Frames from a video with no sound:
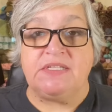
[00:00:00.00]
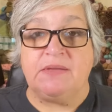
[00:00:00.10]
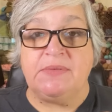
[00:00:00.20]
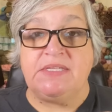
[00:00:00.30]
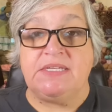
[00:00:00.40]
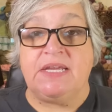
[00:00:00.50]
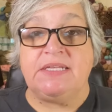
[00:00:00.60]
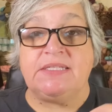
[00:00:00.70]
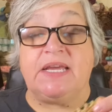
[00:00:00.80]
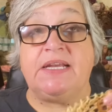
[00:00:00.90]
some
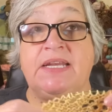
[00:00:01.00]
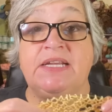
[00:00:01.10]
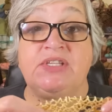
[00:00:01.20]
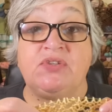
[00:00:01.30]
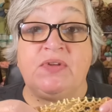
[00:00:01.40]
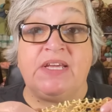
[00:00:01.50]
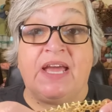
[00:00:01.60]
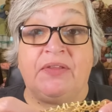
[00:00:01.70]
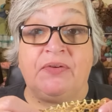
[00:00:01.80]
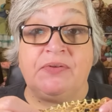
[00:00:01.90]
mistakes, like knit two
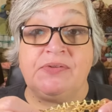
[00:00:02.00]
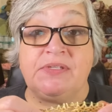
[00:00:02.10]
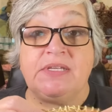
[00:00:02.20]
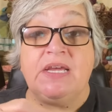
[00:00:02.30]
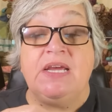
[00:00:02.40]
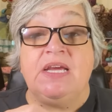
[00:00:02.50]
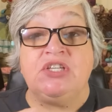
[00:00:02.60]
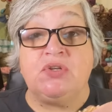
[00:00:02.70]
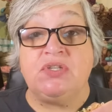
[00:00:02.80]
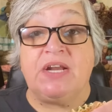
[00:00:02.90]
togethers,
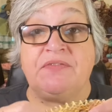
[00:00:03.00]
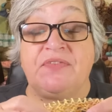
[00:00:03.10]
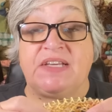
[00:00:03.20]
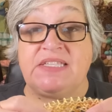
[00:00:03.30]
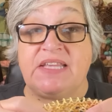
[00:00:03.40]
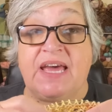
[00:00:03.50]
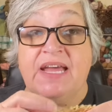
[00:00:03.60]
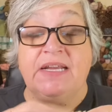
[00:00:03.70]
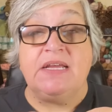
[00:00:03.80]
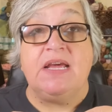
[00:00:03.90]
shows you how to fix
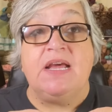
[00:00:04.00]
that.